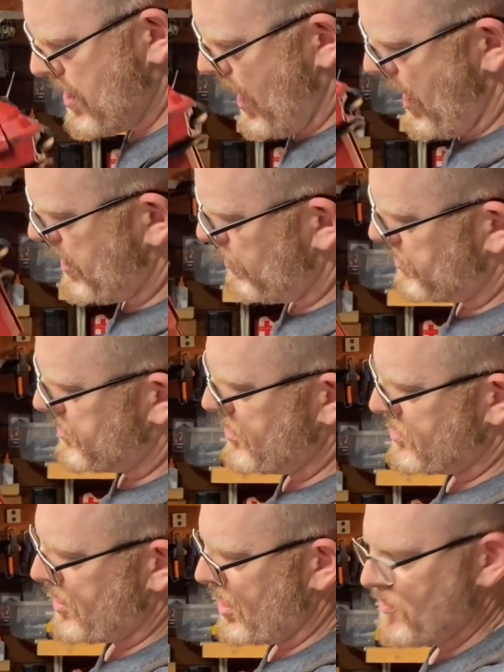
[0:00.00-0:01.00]
And it was
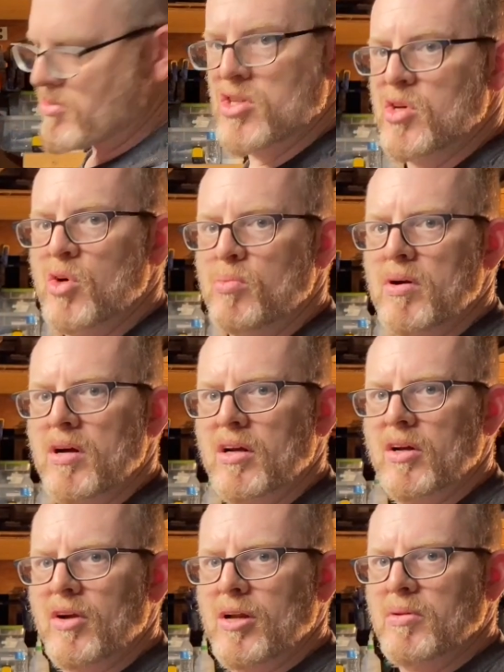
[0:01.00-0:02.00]
this kind of tube
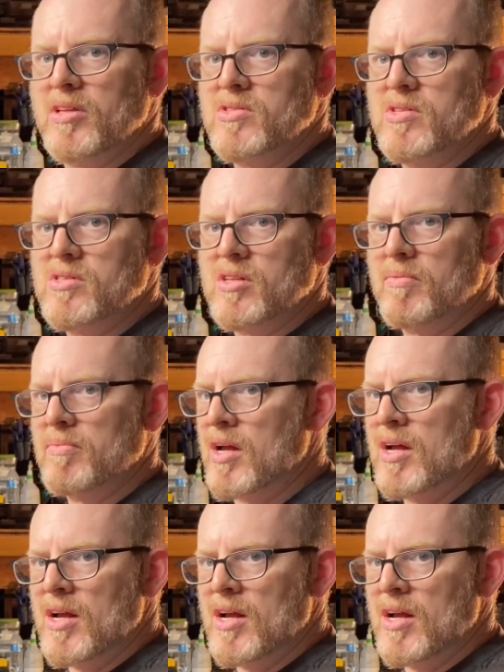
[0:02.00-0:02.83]
greebly system.